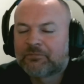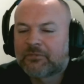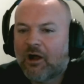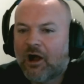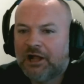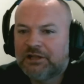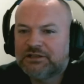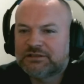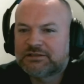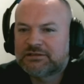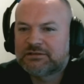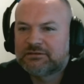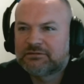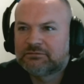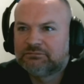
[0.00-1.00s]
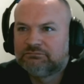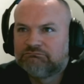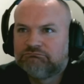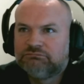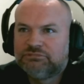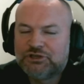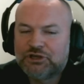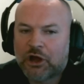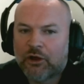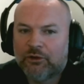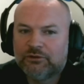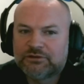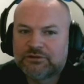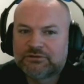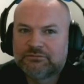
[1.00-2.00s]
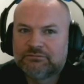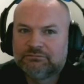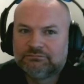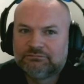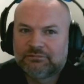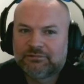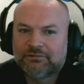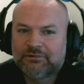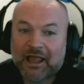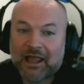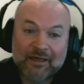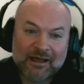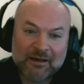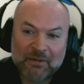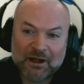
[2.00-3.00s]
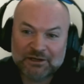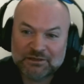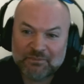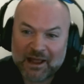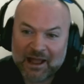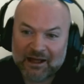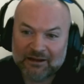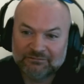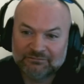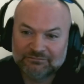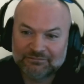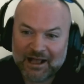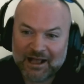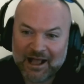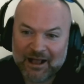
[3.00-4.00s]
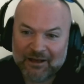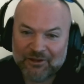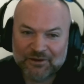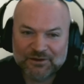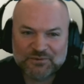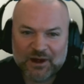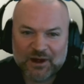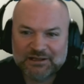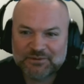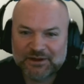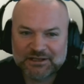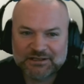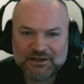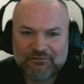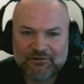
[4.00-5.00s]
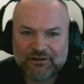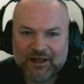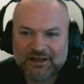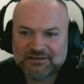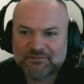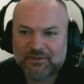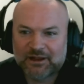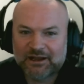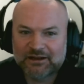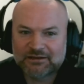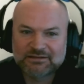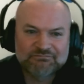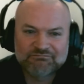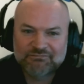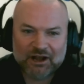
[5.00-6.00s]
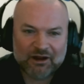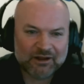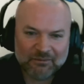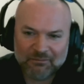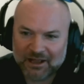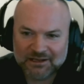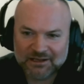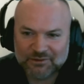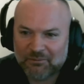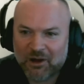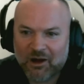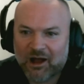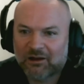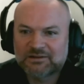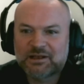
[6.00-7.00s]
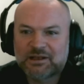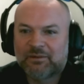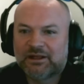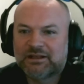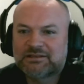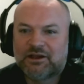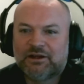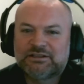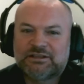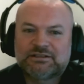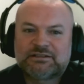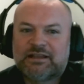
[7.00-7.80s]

I just don't care that much about those weight swings over 1,000 meters, compared to a mile or something. So just